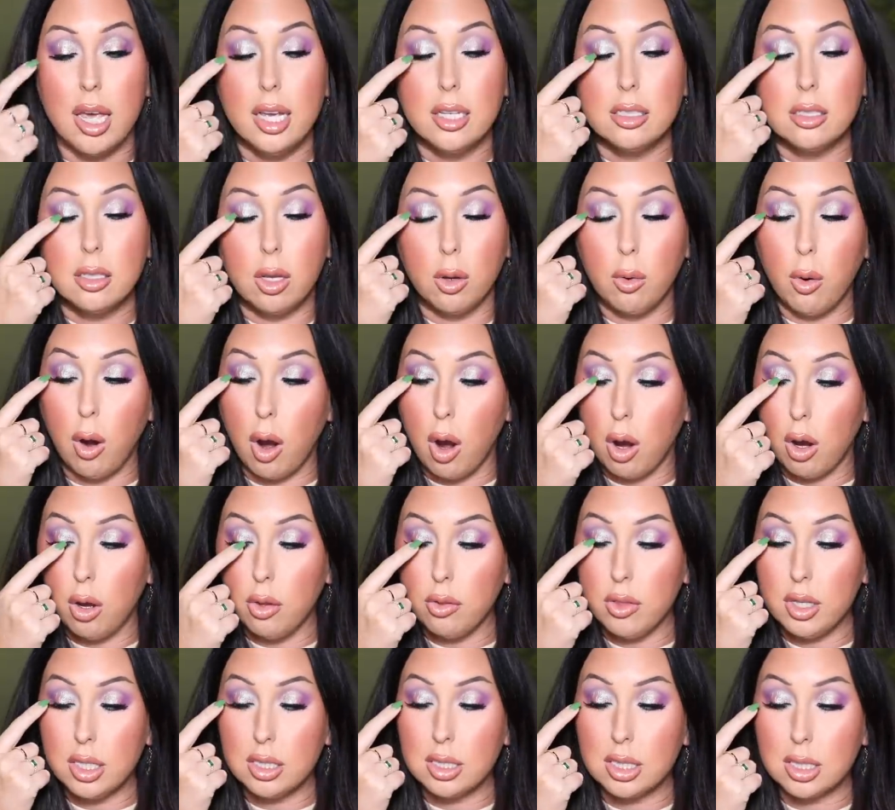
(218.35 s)
So
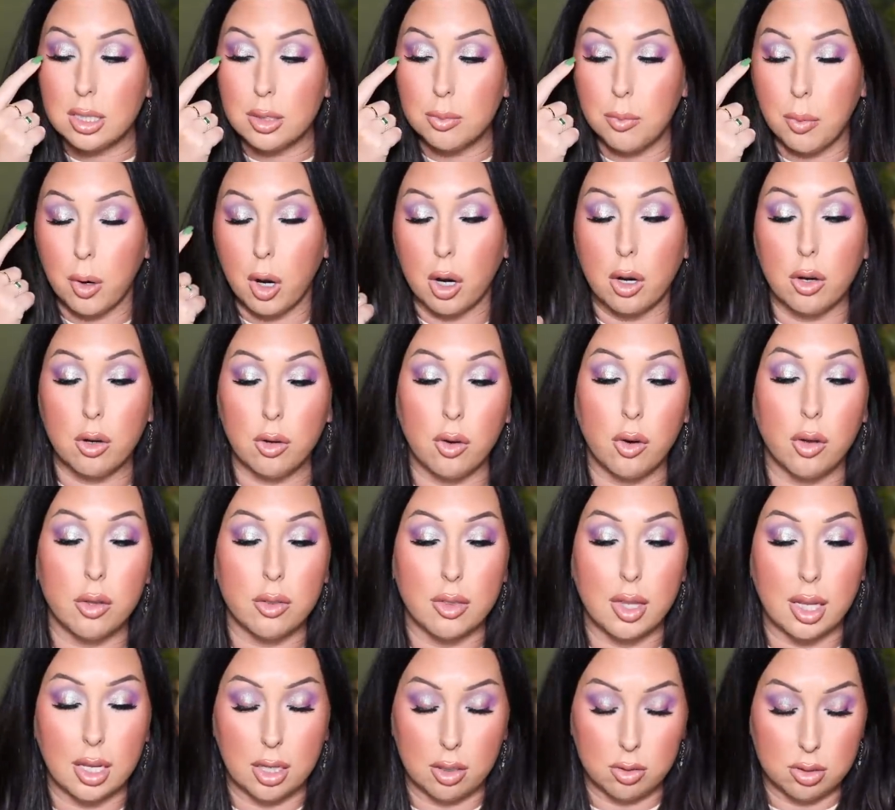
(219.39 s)
all this sparkle
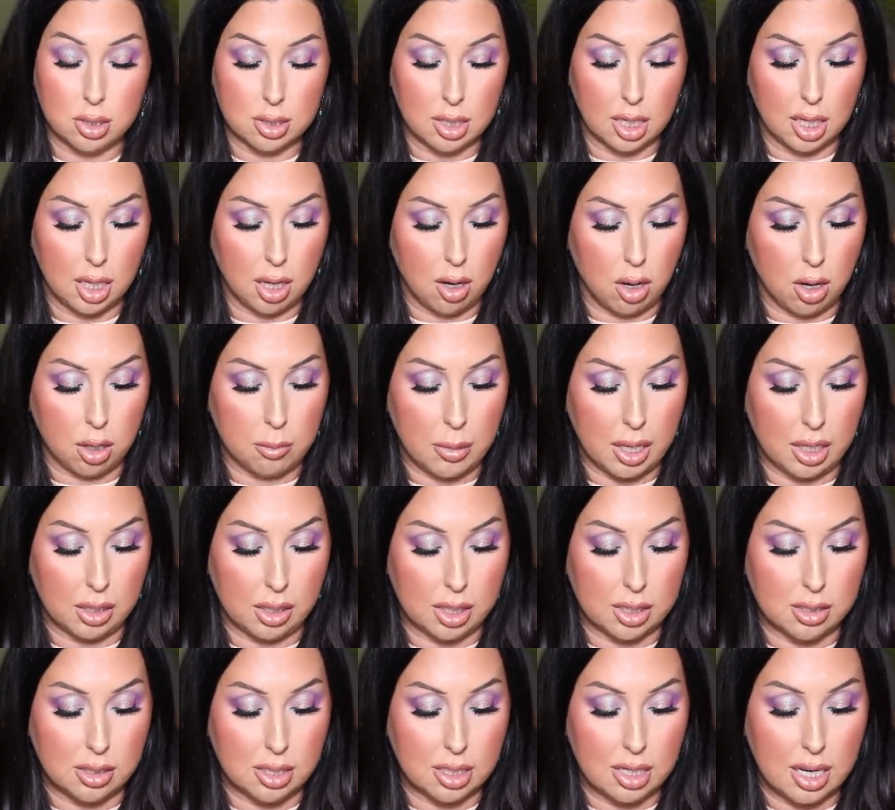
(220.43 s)
that you see on my
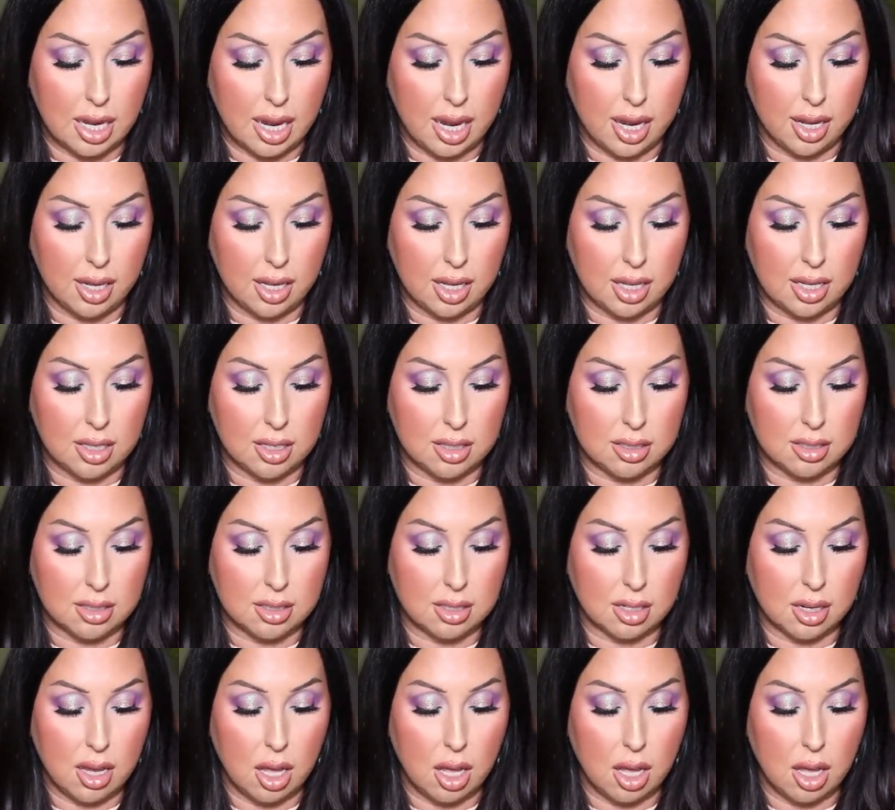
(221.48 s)
lid today is